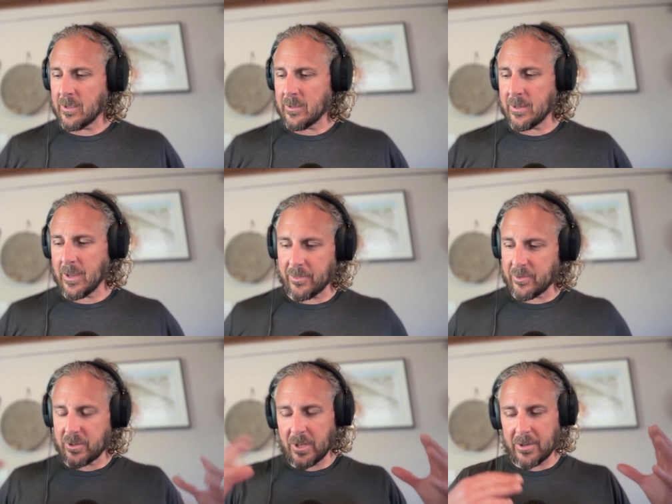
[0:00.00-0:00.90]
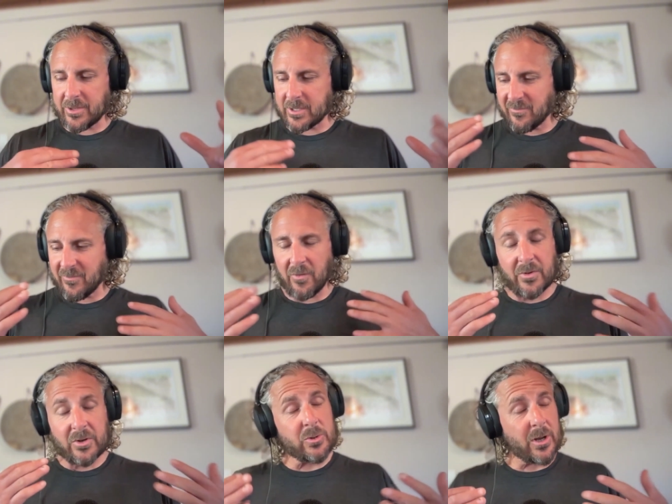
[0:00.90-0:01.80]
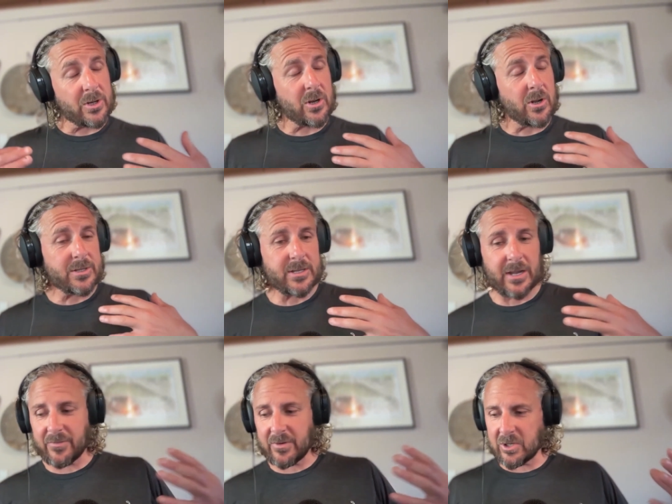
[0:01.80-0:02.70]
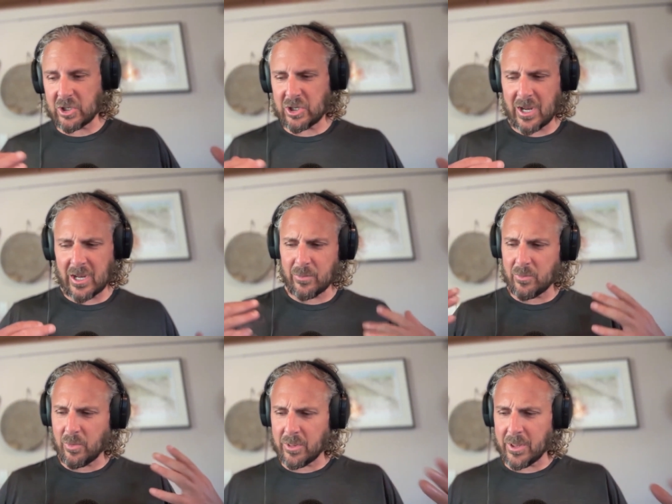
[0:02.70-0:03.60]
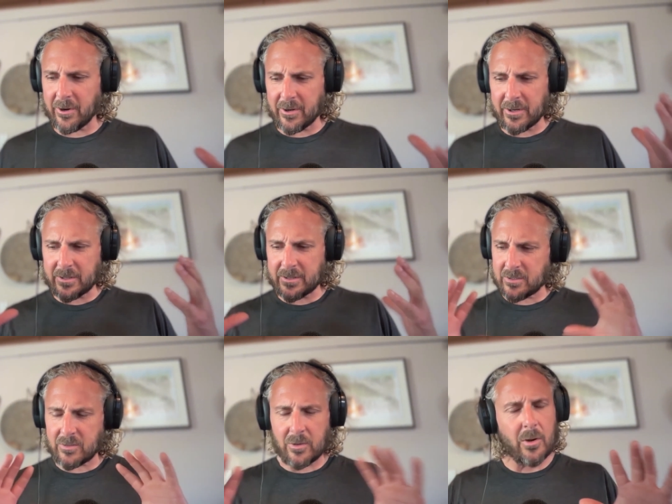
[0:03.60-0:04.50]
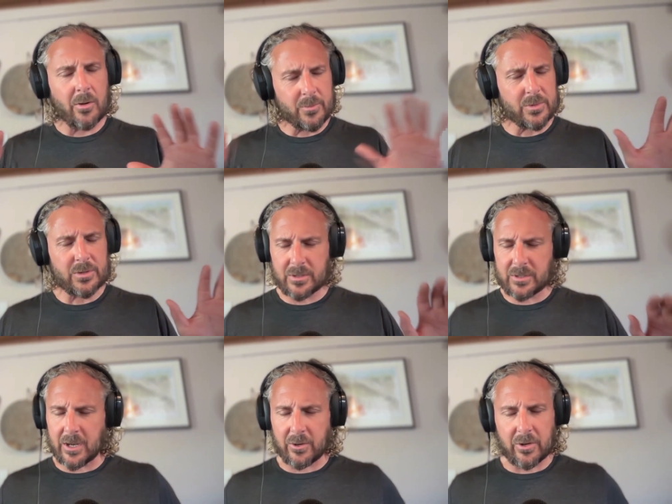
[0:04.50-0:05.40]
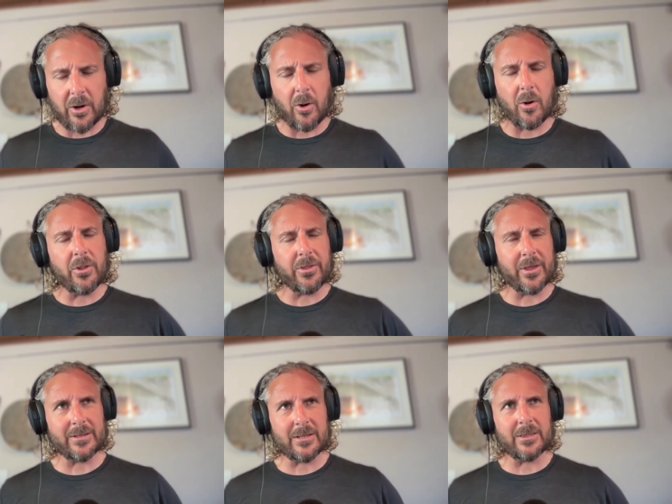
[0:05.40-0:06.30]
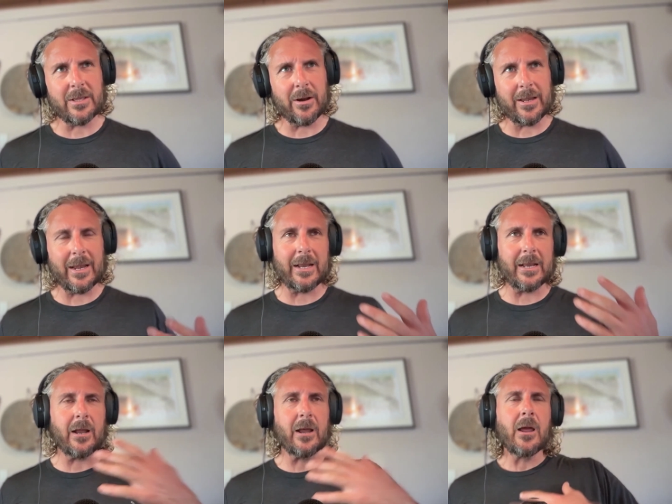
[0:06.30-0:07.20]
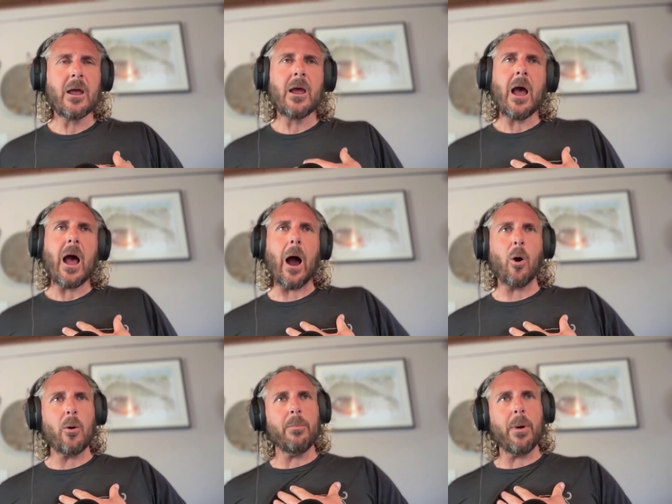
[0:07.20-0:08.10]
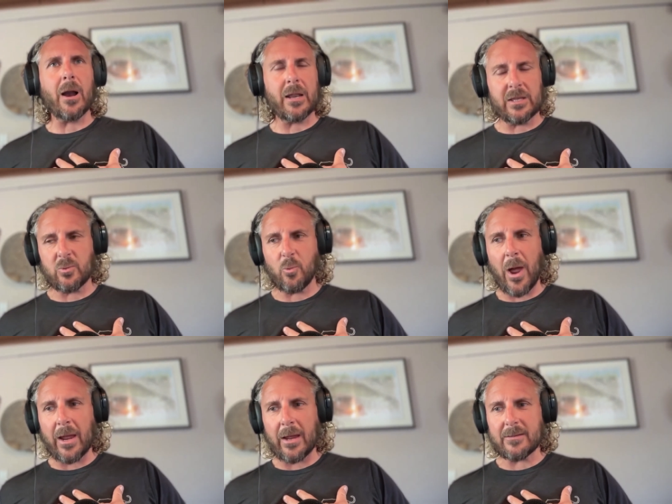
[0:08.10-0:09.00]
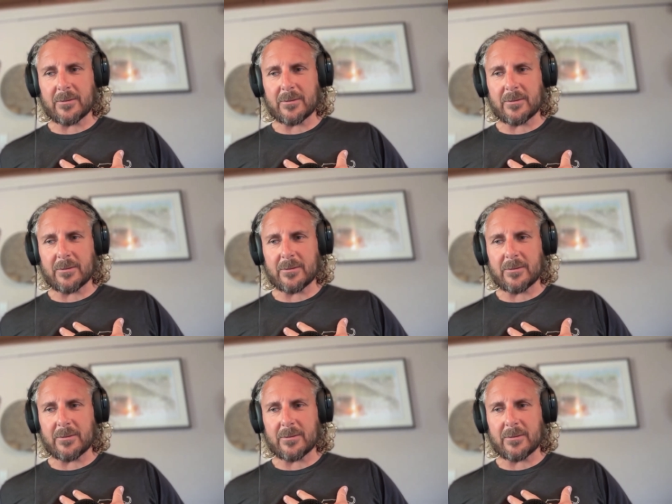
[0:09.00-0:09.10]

yeah, there's a lot of things involved that you touched on: safety and shame and polarities and sacred and all the things in there, and getting our bodies right,